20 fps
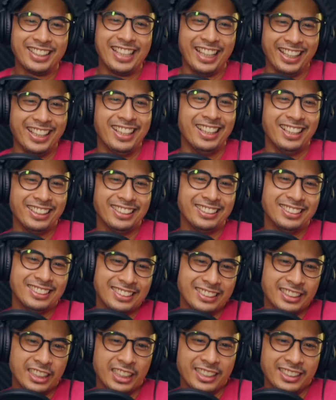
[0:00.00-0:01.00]
you know,
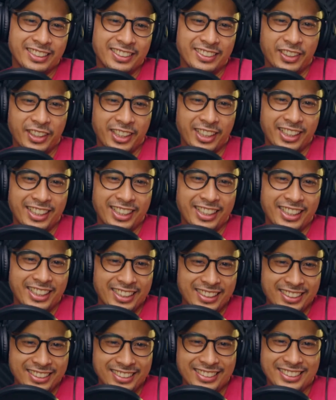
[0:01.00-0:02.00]
you're
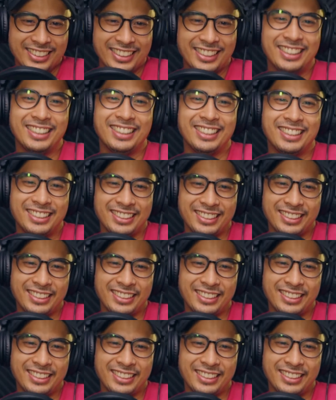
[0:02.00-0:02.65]
oppressing me. And it's like,